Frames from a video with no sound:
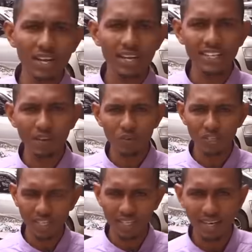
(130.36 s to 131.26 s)
such a
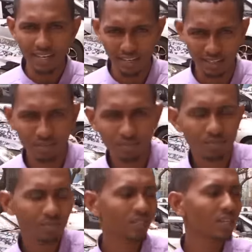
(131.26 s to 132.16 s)
style that would be
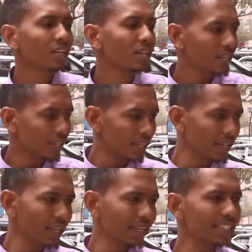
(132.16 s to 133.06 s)
appealing not just to
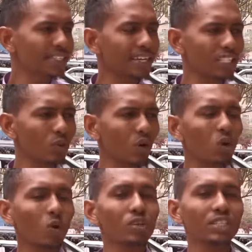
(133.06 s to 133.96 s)
local audiences but
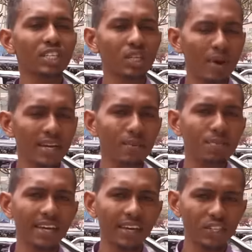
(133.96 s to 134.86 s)
to international
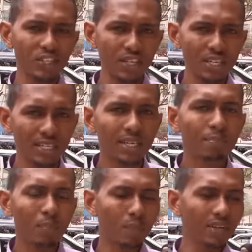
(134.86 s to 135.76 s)
ones, which is what
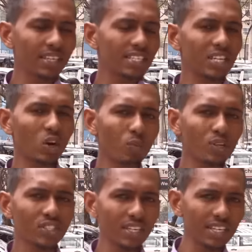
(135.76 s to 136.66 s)
we're aiming at,
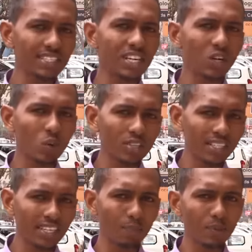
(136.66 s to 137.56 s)
was
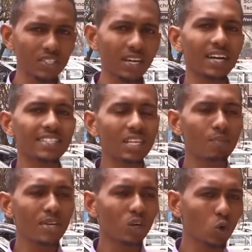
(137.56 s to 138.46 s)
lacking.
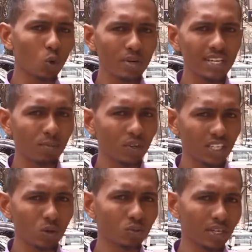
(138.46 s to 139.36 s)
And we thought that
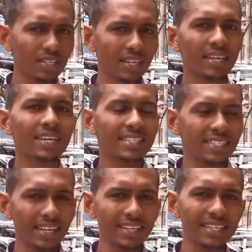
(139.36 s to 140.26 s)
it was important
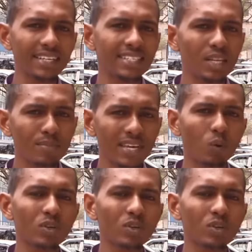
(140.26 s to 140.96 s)
to have the trainers